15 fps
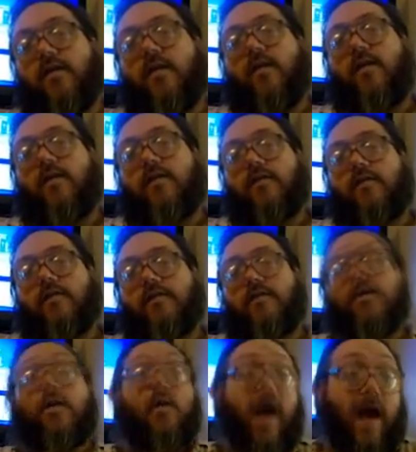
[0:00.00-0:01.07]
or
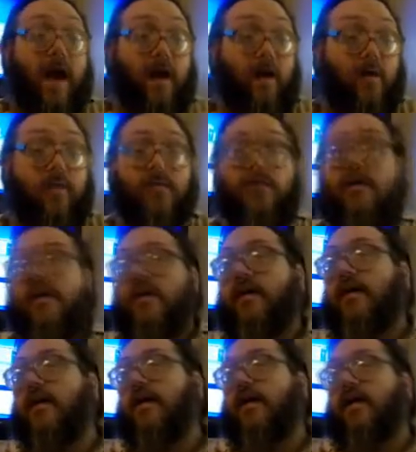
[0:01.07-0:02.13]
know-how.
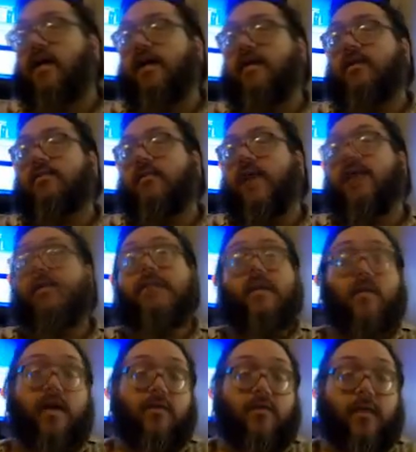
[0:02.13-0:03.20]
I'll be
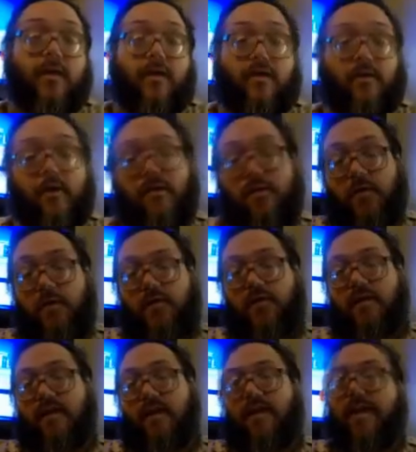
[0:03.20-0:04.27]
quite frank, the very
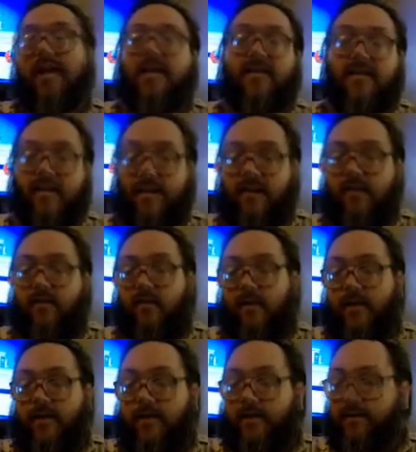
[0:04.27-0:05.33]
first kit I did
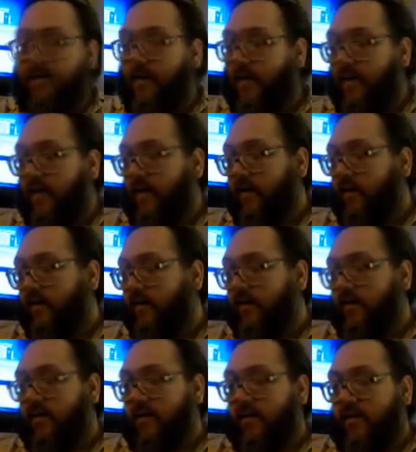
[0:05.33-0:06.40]
was
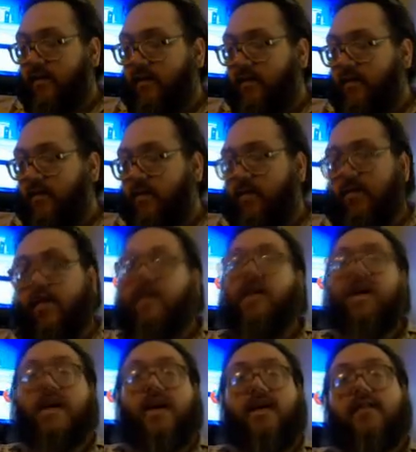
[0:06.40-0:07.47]
one of
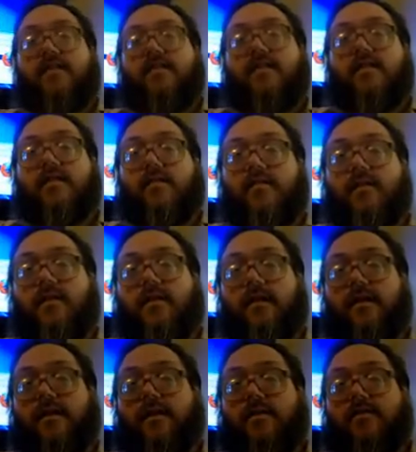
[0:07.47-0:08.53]

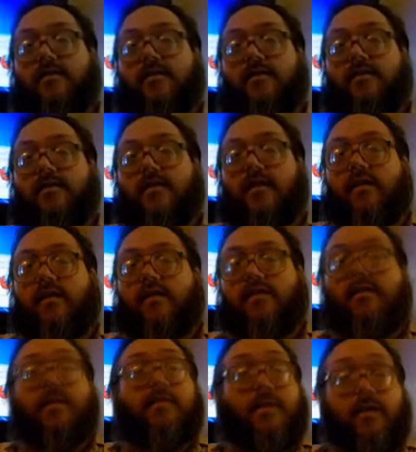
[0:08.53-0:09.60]
the
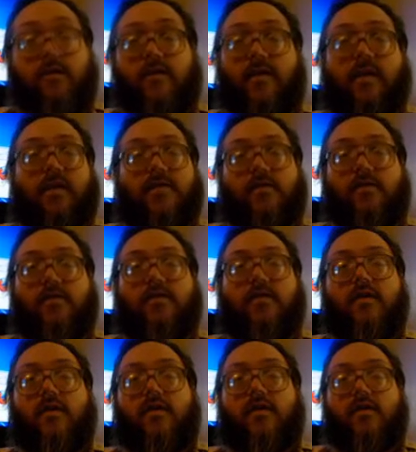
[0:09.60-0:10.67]
steeping grains,
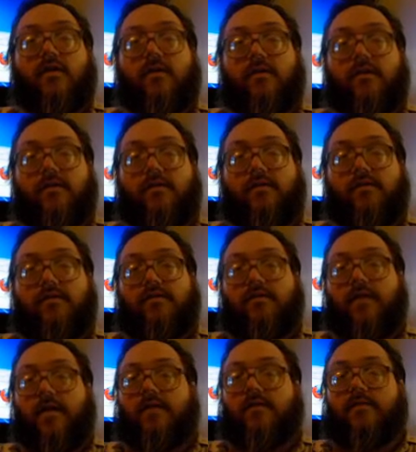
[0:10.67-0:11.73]
or
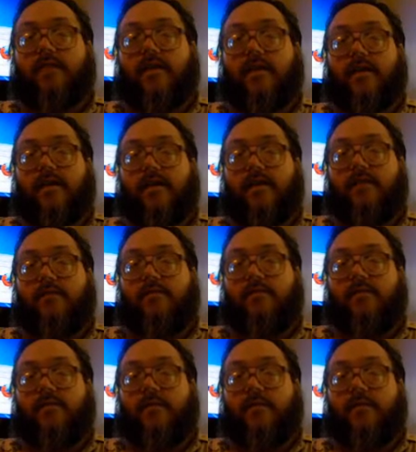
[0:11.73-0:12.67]
possibly I